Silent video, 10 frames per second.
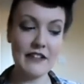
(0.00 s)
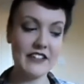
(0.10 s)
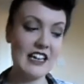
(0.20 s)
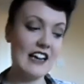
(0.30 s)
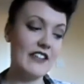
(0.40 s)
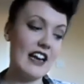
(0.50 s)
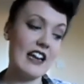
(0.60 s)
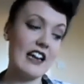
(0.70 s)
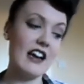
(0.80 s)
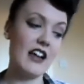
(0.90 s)
If you have
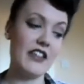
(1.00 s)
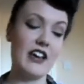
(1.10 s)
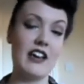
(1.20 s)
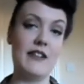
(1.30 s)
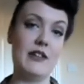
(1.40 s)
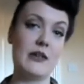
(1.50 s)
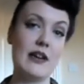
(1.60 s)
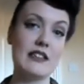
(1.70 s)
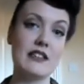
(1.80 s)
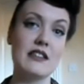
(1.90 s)
any other
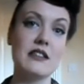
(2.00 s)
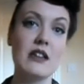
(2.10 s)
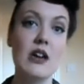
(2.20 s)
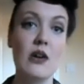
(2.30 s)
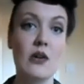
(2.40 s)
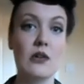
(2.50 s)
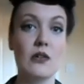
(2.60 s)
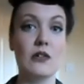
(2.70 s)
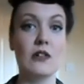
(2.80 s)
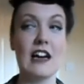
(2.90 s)
requests
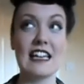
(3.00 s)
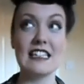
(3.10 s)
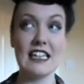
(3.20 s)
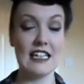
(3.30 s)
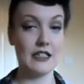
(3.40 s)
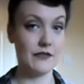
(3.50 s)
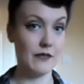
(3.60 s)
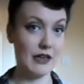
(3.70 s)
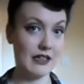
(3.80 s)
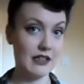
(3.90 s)
or ideas
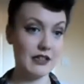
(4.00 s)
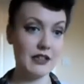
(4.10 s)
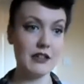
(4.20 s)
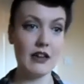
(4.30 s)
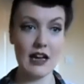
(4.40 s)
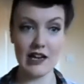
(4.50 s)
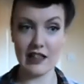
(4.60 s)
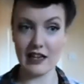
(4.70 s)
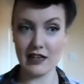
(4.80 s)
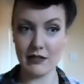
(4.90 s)
for me to do,
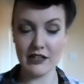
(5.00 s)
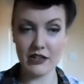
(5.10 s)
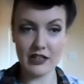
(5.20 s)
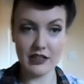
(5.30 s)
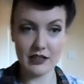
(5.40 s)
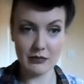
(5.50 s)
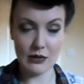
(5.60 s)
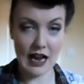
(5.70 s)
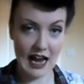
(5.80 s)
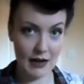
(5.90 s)
I think I might try and do
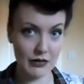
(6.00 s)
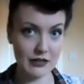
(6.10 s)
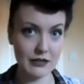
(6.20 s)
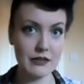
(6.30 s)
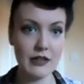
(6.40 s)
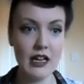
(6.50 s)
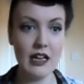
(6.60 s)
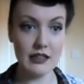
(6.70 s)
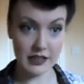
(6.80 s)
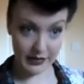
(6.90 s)
some more hair ones.
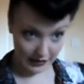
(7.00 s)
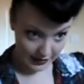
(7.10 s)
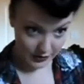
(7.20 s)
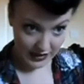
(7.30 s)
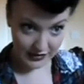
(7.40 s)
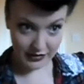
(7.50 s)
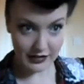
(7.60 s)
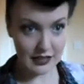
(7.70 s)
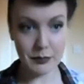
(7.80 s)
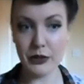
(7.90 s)
So I'm going to try and
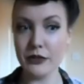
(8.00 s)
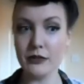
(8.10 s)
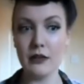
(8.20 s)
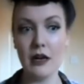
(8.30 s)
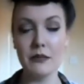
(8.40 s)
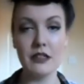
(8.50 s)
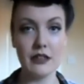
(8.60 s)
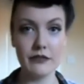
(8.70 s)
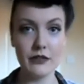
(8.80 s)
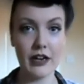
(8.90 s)
do this poodle
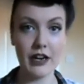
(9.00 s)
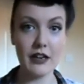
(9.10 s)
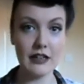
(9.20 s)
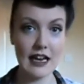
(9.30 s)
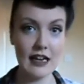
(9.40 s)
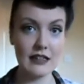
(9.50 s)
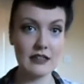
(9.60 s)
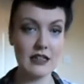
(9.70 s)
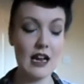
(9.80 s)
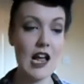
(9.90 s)
updo for you
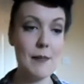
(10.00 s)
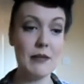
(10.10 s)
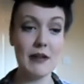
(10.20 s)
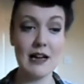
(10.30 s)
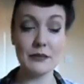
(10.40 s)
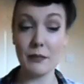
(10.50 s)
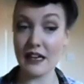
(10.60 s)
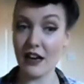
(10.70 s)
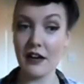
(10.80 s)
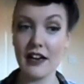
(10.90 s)
next, and perhaps a
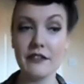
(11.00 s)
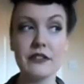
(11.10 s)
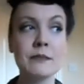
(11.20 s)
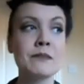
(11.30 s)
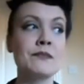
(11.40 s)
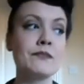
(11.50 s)
beehive.